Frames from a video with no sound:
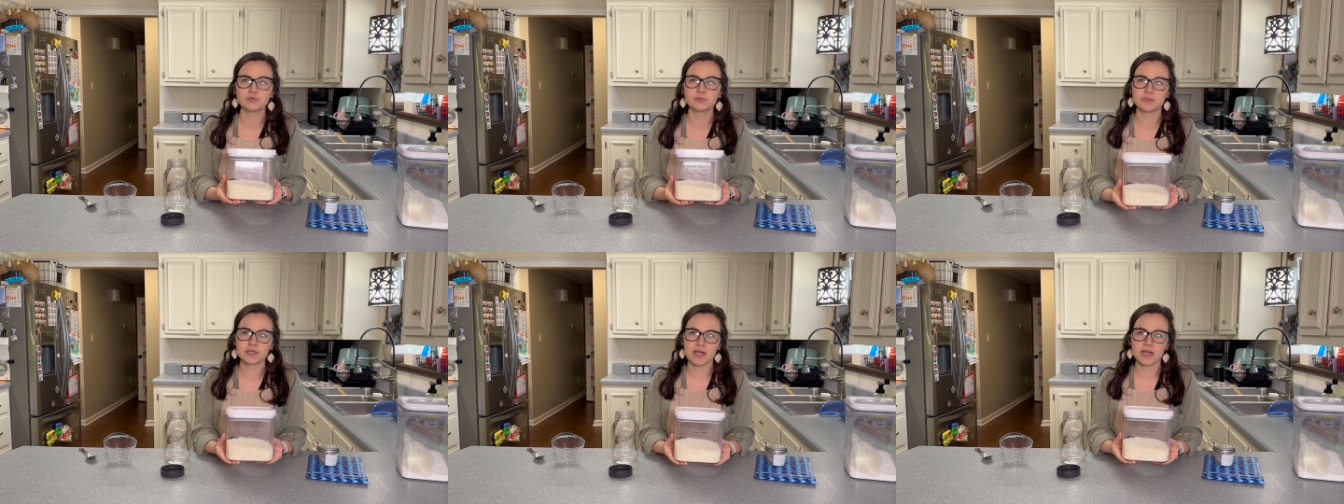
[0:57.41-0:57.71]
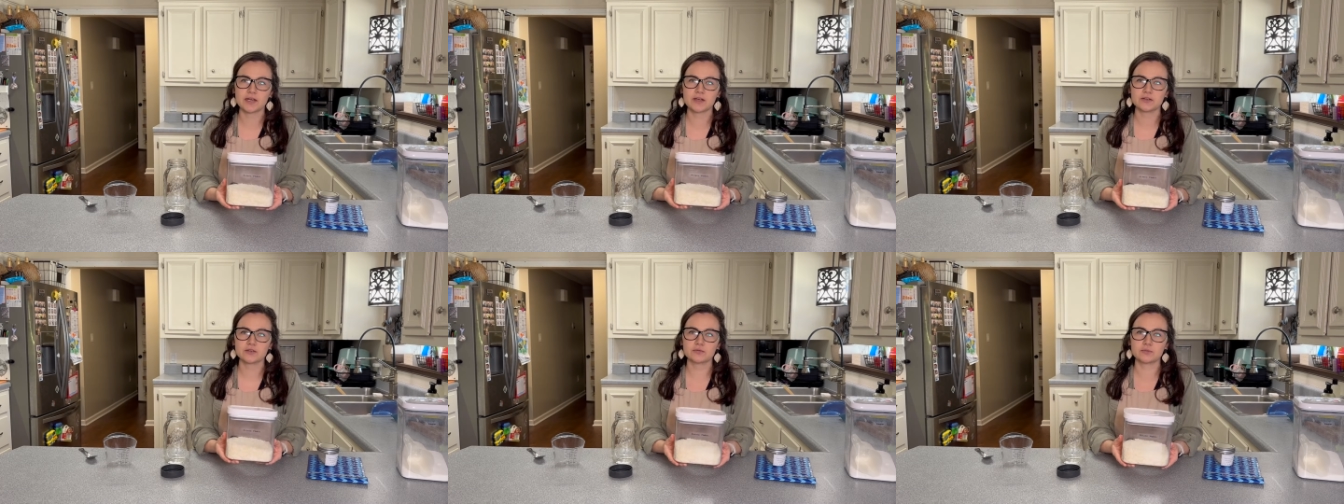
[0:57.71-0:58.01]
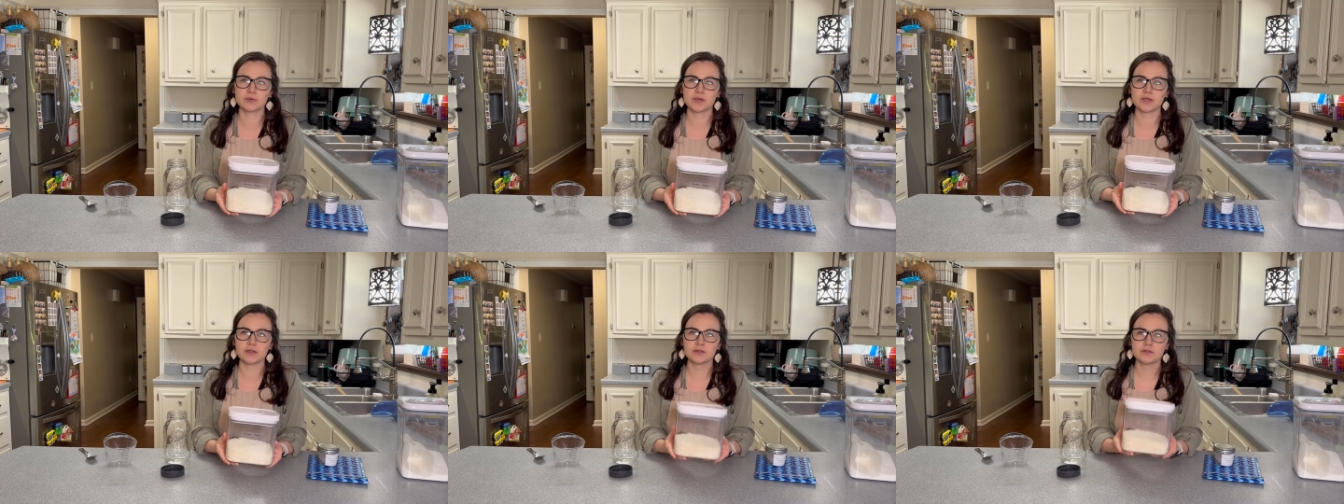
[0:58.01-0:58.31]
potatoes
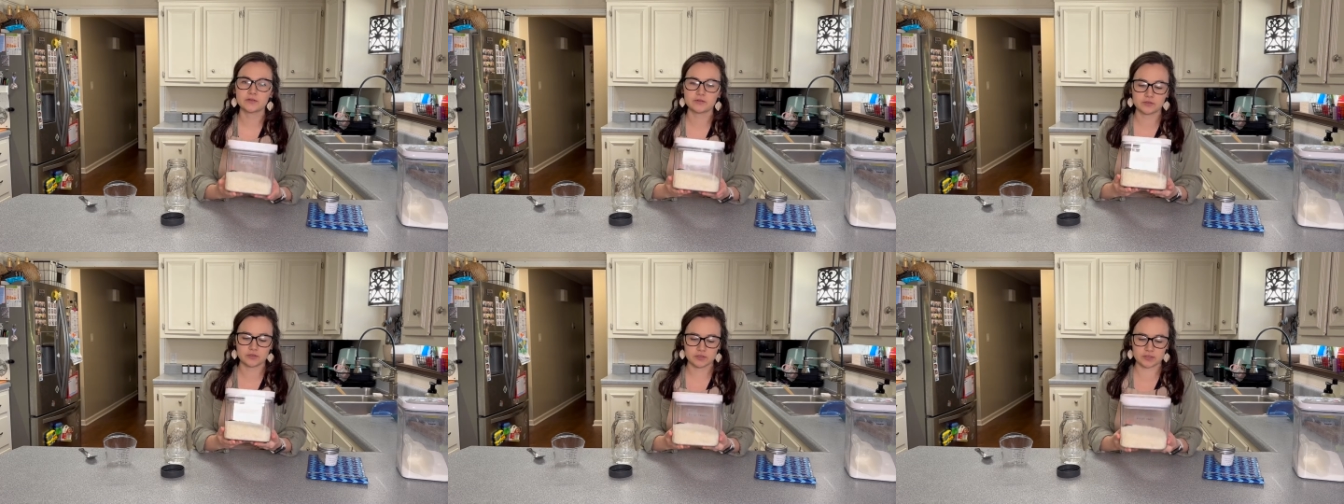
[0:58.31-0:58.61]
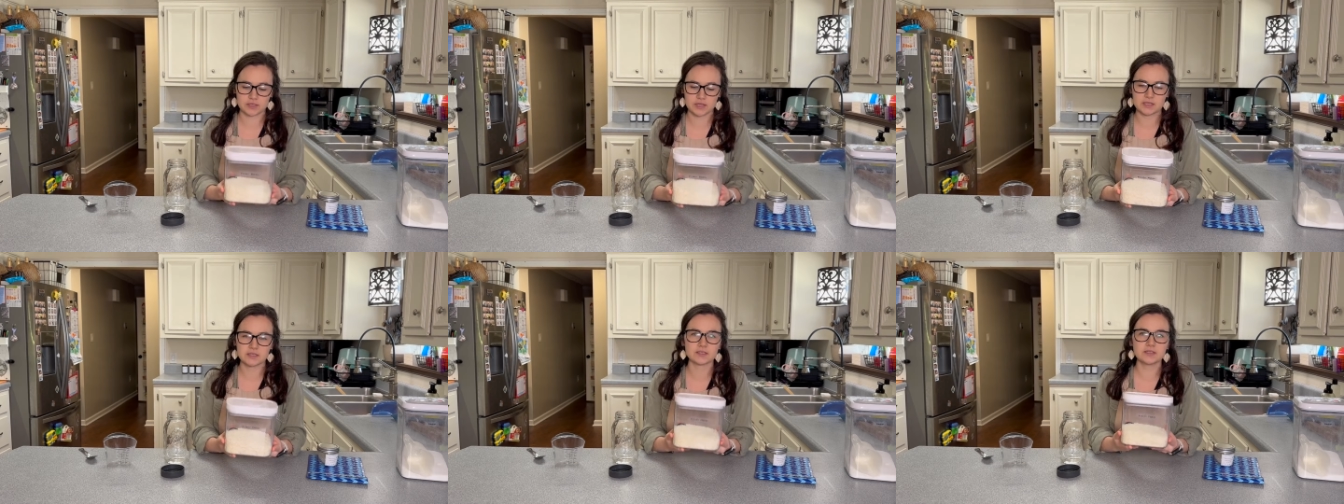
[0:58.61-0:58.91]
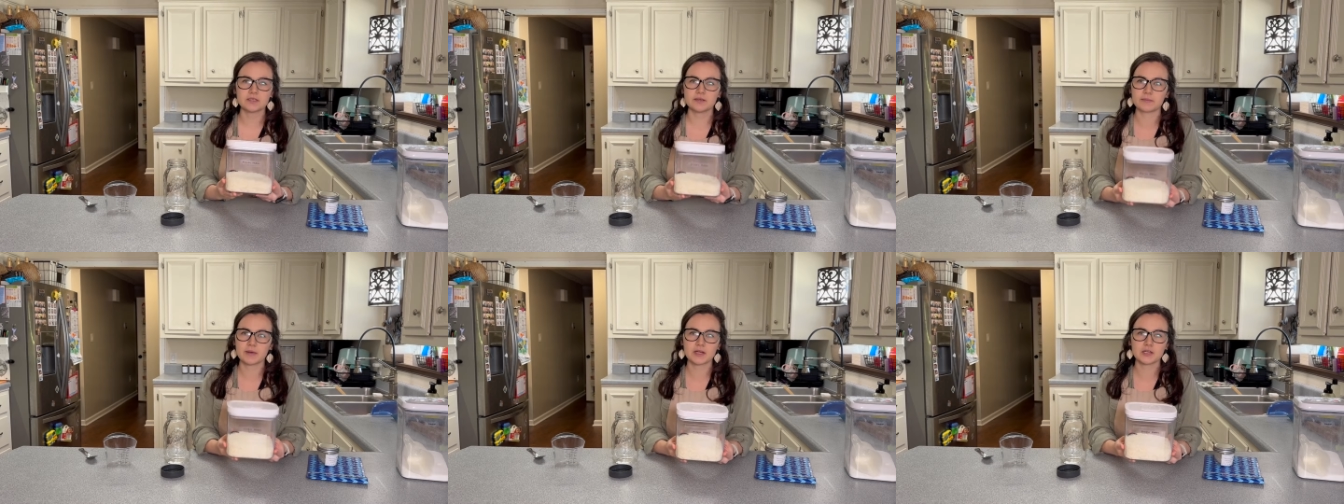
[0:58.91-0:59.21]
with, just
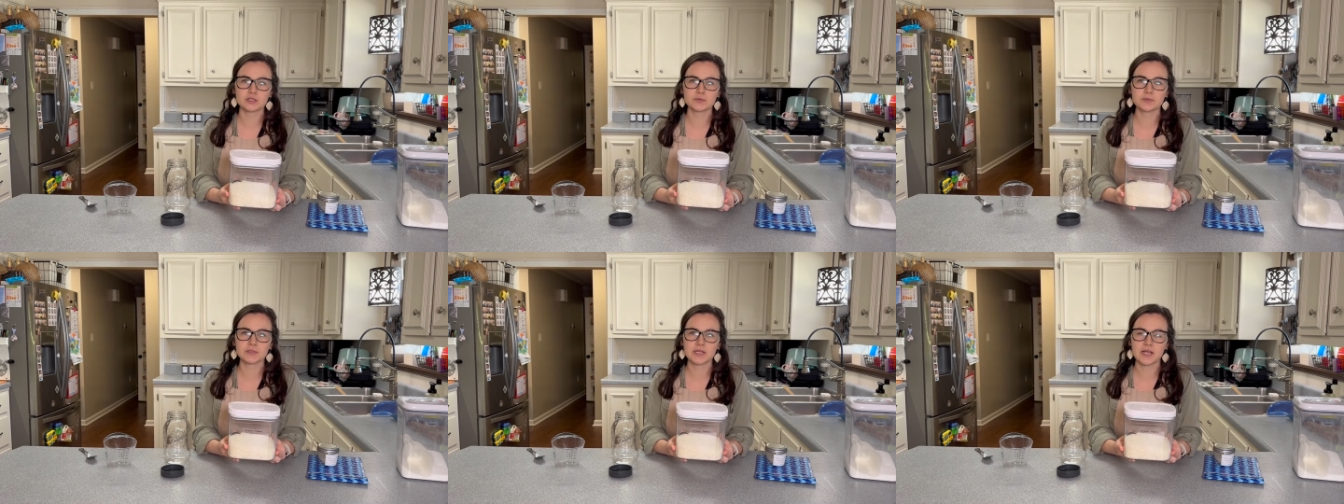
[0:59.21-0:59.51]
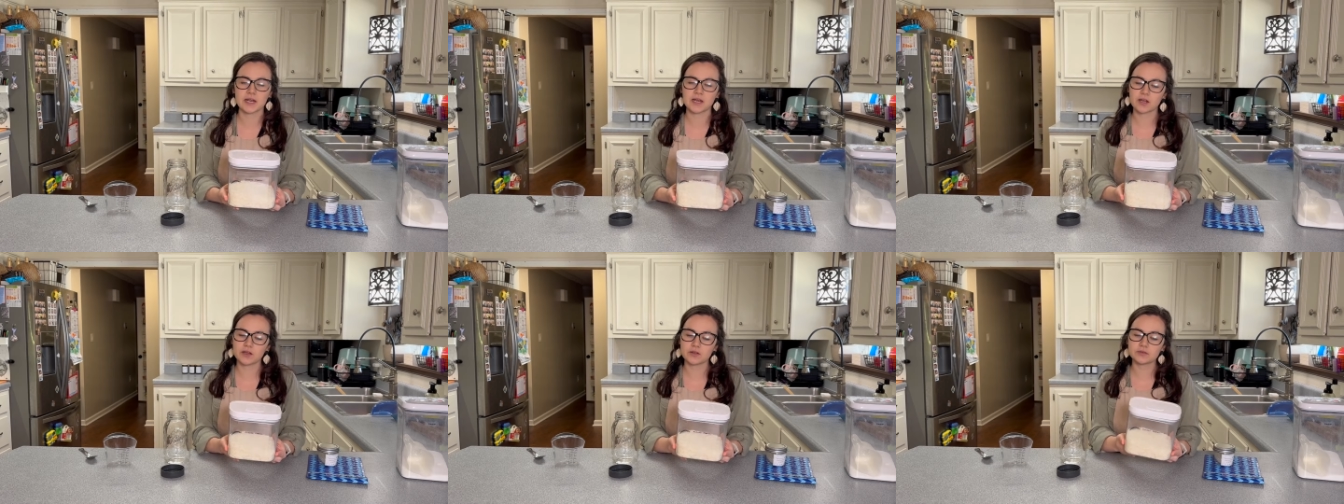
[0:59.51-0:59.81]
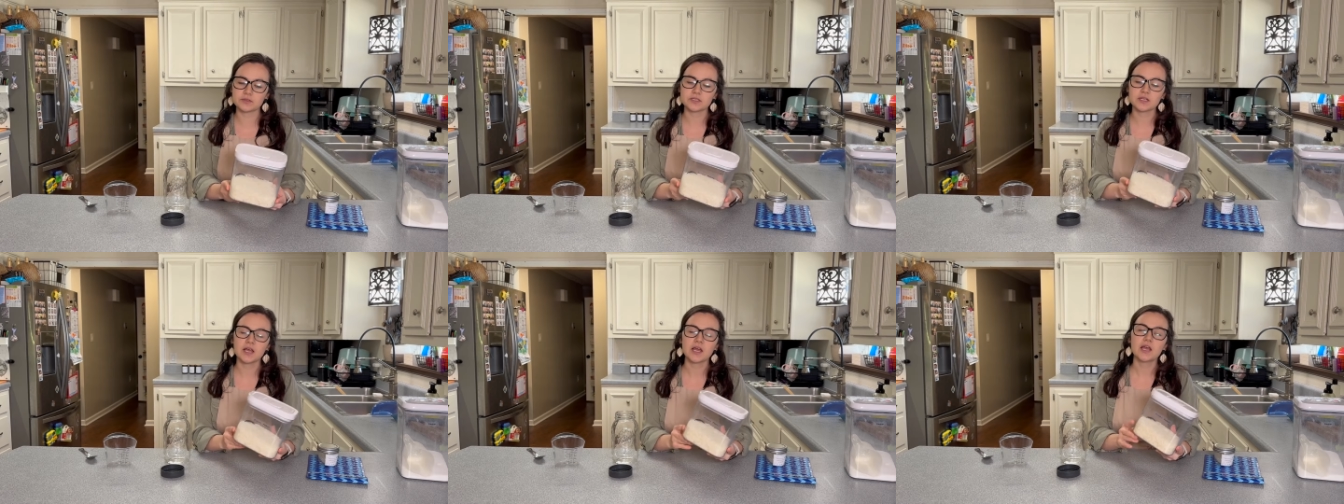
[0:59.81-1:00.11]
instant mashed
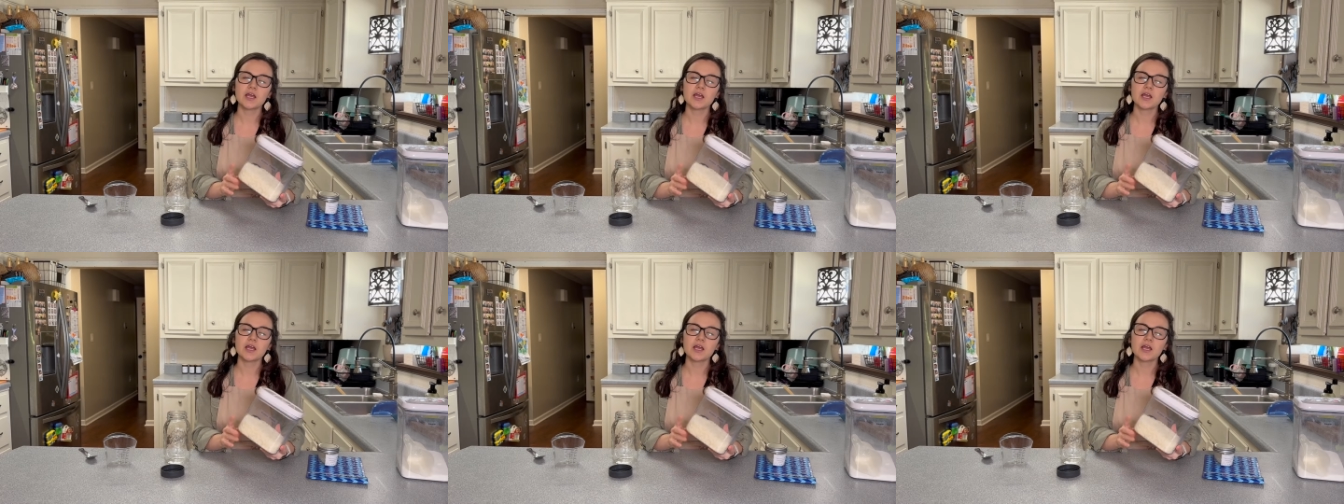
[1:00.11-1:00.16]
potatoes.